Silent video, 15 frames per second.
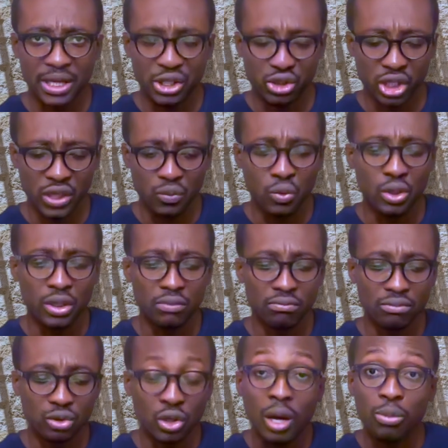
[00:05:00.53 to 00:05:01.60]
manager would
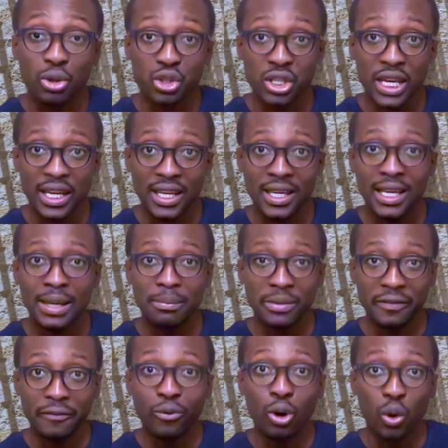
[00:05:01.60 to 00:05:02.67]
double check
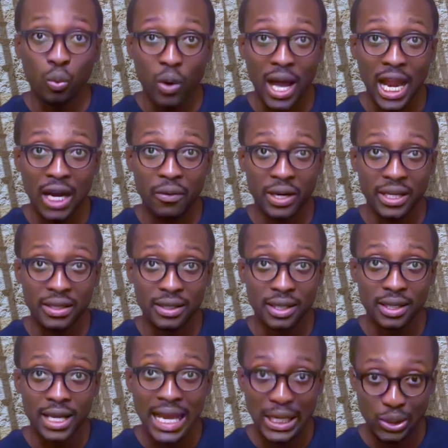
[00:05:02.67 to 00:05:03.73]
before wiring
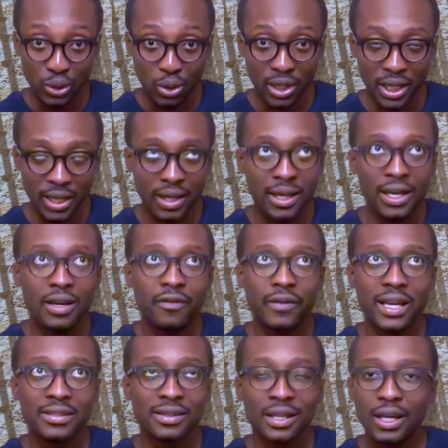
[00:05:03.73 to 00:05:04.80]
a dollar.
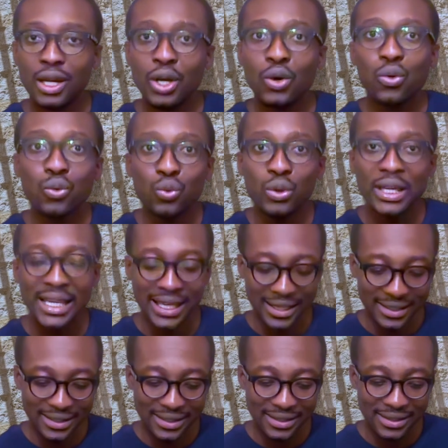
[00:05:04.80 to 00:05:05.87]
First, who
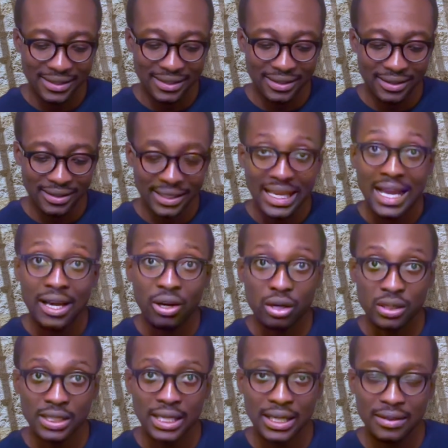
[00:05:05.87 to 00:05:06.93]
is the
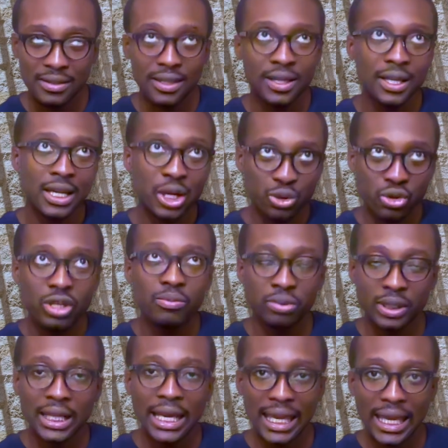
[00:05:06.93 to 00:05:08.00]
anchor tenant?
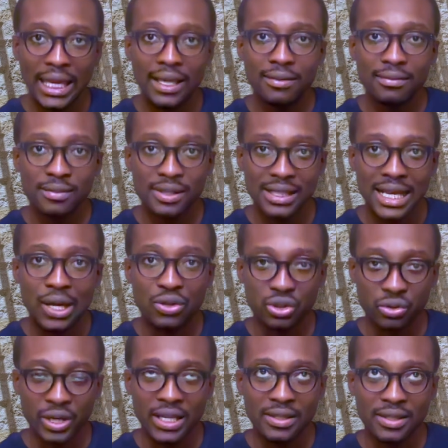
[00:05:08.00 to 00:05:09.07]
Triple A sounds
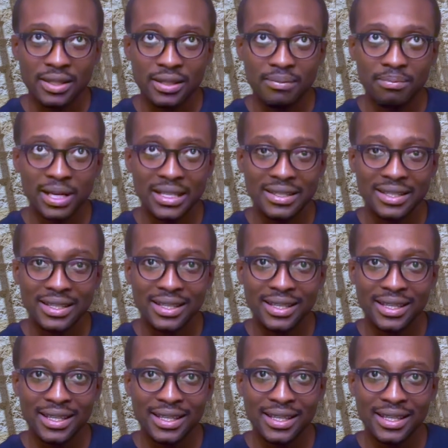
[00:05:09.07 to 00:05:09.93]
great, but